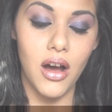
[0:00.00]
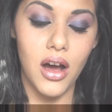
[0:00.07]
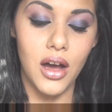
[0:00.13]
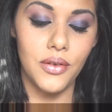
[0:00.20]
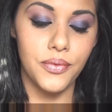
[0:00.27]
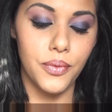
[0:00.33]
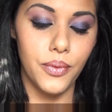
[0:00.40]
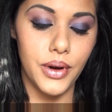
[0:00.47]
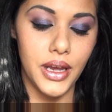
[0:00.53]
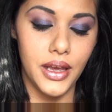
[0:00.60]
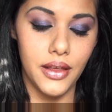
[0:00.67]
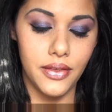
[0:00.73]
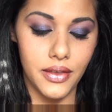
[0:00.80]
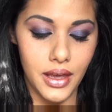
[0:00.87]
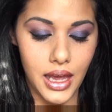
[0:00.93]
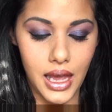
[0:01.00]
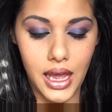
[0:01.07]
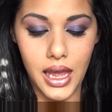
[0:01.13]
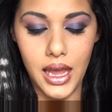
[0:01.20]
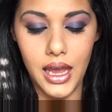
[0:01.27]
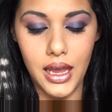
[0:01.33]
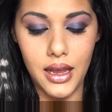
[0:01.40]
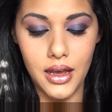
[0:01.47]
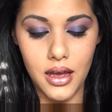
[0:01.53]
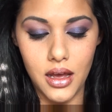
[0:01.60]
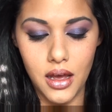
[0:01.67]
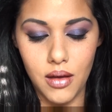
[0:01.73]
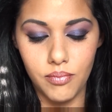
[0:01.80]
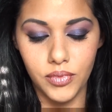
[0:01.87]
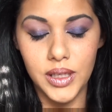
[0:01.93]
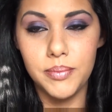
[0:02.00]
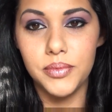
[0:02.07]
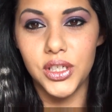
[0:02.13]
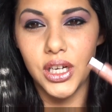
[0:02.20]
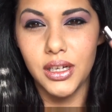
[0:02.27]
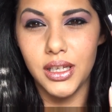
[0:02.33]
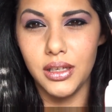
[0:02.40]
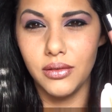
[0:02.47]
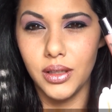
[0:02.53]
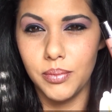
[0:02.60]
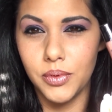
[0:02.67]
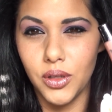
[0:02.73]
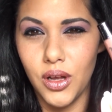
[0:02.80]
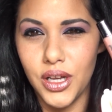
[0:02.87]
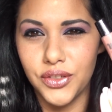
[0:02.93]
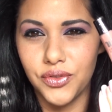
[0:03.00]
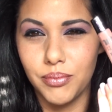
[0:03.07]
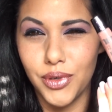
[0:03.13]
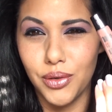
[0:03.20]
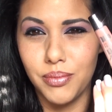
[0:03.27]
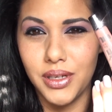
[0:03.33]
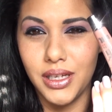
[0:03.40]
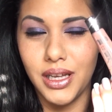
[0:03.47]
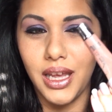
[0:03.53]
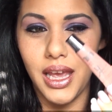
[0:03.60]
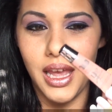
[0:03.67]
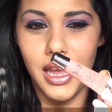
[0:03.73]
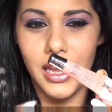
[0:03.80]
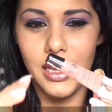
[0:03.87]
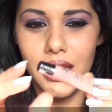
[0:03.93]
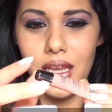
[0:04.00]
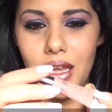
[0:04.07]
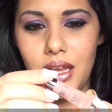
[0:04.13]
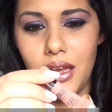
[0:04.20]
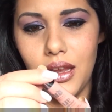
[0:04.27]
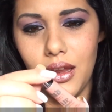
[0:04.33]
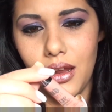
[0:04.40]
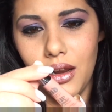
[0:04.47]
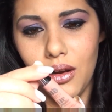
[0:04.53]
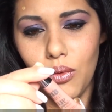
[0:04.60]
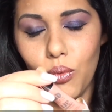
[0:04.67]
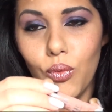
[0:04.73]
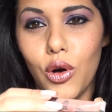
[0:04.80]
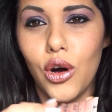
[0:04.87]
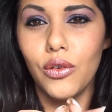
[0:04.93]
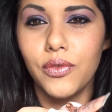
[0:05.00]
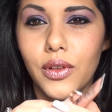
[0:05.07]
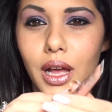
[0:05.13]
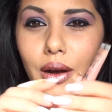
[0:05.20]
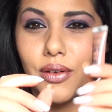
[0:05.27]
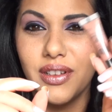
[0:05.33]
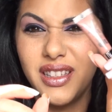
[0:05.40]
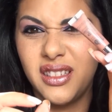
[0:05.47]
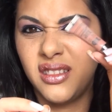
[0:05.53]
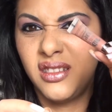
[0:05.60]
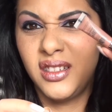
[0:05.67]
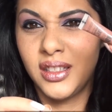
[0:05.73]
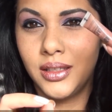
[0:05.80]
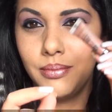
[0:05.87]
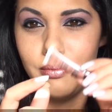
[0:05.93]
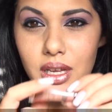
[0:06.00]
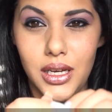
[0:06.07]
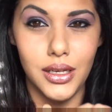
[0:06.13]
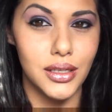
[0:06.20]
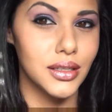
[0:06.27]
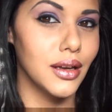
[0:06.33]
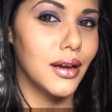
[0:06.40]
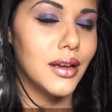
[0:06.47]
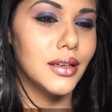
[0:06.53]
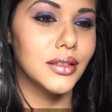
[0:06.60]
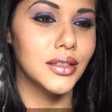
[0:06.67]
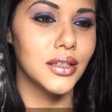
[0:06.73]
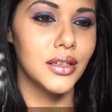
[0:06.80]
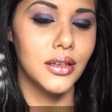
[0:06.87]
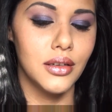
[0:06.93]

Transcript: off with a Junkie lip gloss from Urban Decay in Wallflower. This is just a mini size.